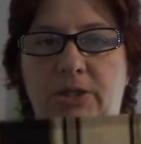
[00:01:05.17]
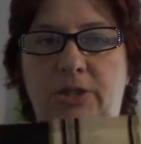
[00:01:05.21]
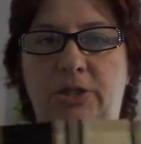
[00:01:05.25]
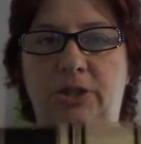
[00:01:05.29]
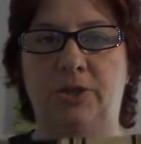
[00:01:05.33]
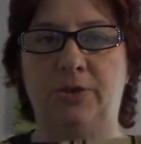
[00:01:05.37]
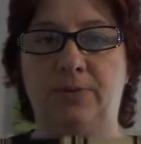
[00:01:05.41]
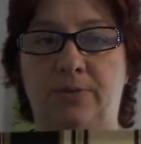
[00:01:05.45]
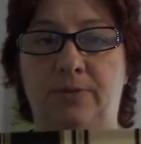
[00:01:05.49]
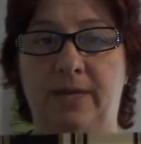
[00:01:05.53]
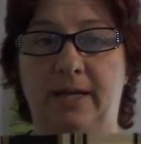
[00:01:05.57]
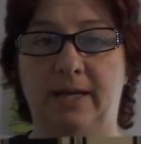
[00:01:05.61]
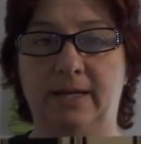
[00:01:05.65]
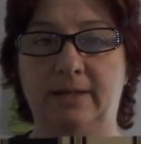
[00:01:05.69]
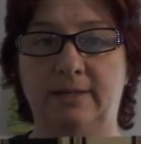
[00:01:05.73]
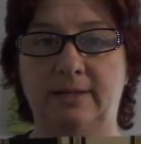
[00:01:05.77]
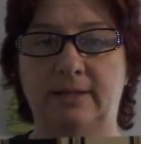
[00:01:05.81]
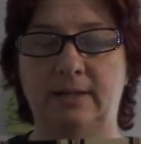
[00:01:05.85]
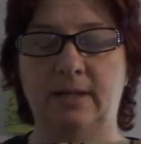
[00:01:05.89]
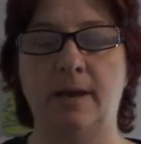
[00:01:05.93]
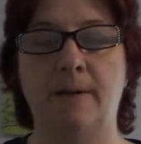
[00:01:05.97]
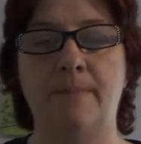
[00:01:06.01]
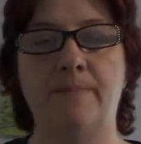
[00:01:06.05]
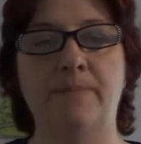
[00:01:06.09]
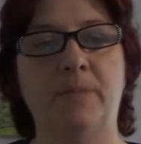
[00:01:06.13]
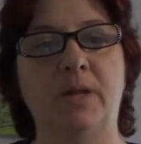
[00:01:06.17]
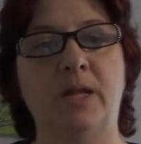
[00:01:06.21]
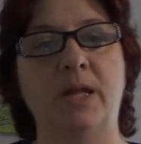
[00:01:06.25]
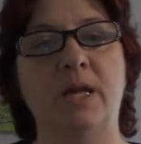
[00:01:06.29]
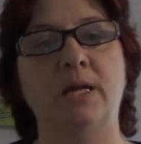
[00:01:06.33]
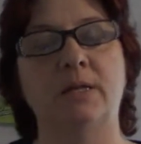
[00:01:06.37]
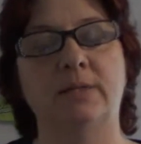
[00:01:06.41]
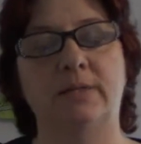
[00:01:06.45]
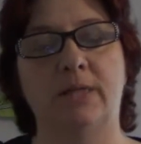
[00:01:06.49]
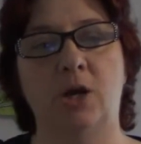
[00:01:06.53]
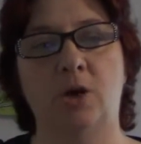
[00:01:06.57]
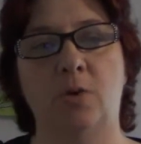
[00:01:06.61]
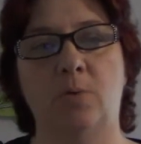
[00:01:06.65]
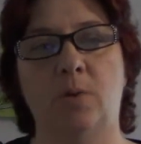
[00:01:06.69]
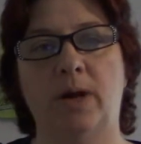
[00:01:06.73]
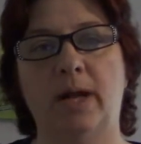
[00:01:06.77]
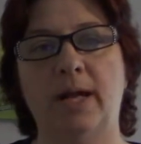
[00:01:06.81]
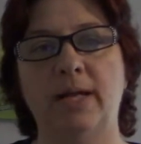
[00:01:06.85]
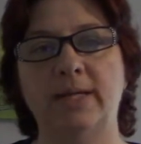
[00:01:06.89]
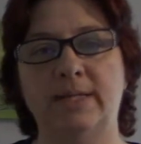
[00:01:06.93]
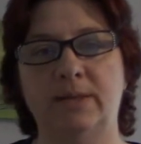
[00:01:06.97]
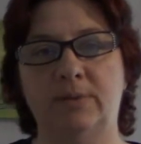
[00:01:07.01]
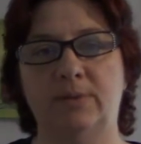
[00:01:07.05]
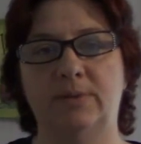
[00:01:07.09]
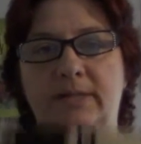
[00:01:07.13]
to this. So what I
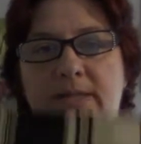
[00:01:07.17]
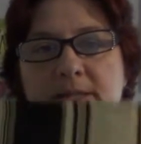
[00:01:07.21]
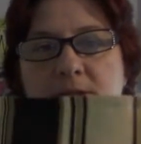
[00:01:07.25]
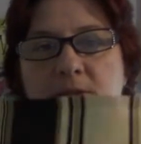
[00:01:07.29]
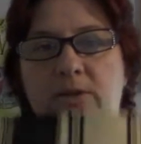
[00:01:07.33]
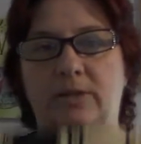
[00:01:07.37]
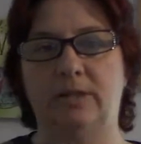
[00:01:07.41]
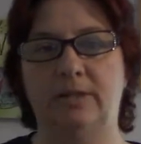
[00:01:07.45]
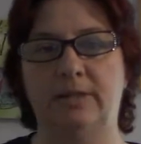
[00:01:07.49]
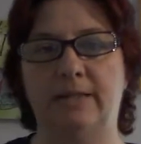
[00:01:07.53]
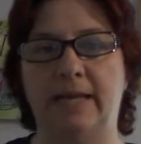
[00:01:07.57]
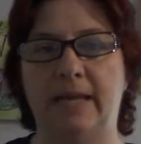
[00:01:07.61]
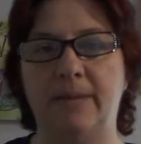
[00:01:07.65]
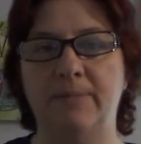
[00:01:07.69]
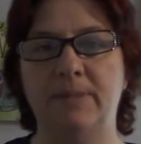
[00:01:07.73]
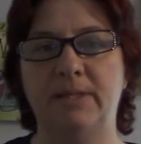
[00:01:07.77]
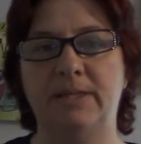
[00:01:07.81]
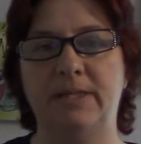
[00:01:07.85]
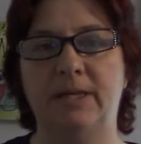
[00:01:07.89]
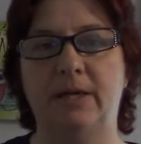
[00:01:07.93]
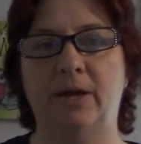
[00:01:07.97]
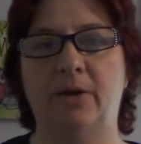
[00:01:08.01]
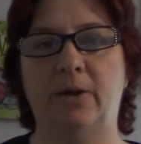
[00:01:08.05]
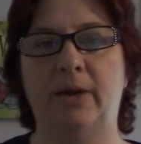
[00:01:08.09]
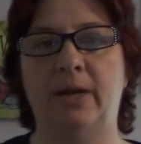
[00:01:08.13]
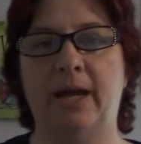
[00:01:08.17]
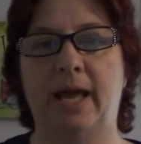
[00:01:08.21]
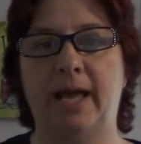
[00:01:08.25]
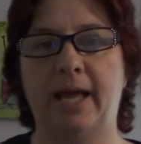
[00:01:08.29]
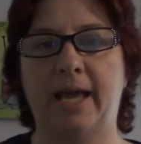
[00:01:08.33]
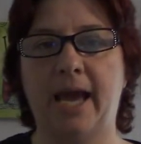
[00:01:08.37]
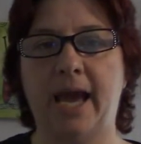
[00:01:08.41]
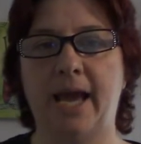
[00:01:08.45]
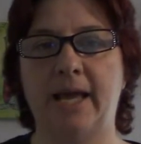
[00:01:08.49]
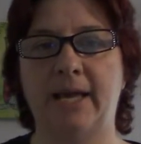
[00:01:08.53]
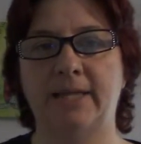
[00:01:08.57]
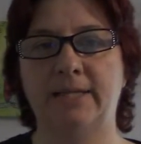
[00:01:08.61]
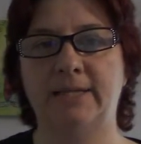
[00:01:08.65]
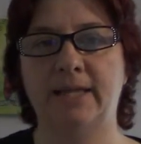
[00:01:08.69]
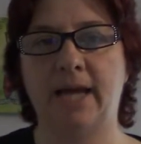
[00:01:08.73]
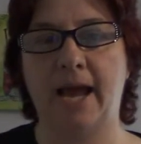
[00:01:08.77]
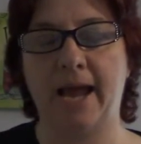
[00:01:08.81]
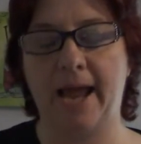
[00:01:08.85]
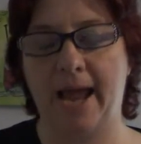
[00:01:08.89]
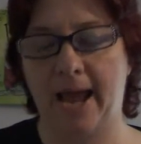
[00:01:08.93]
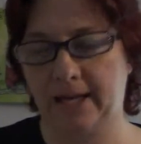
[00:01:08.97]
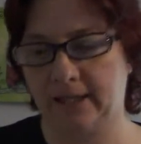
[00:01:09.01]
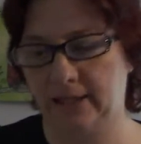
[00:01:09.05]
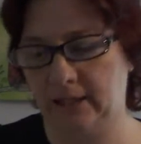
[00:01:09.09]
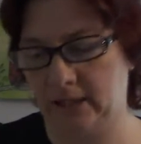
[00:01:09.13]
did was I took the same material and I cut it
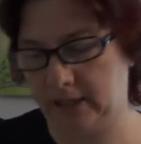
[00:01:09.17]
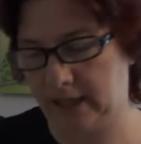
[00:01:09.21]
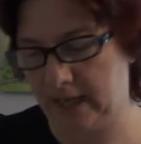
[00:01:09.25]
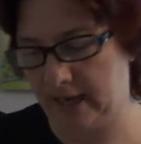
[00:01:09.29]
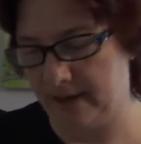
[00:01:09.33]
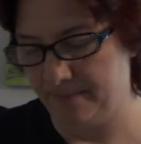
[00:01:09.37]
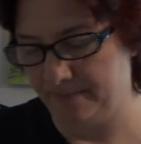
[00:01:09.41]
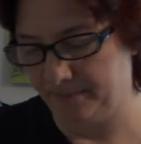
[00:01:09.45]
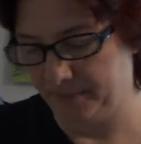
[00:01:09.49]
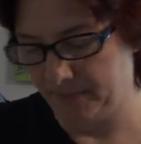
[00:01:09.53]
diagonally.